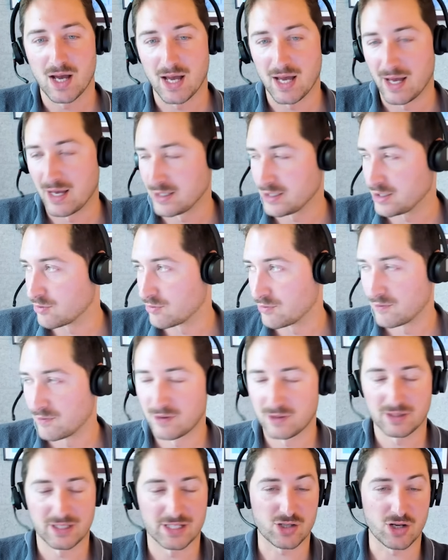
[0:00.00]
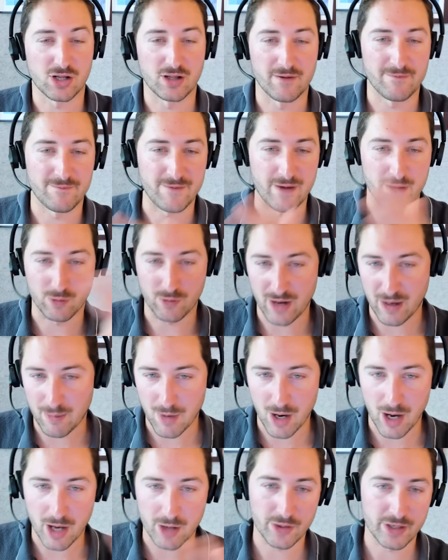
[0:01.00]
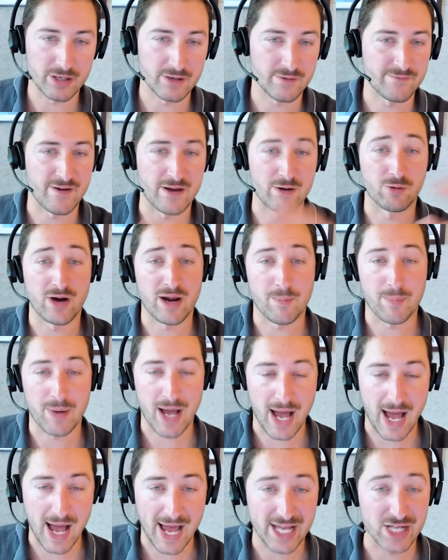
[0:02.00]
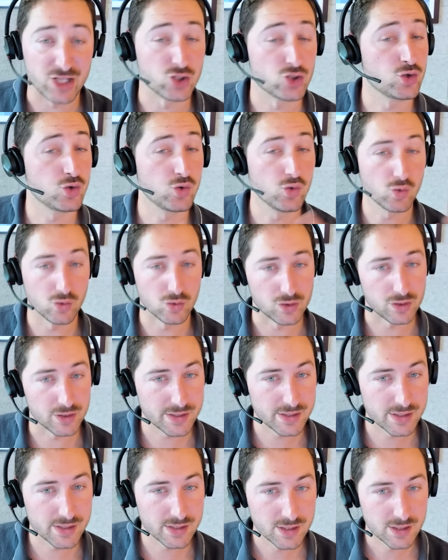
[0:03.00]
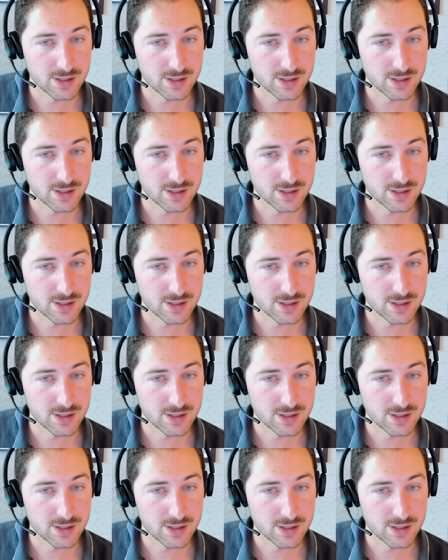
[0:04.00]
let's call it FedRAMP moderate or FedRAMP high tools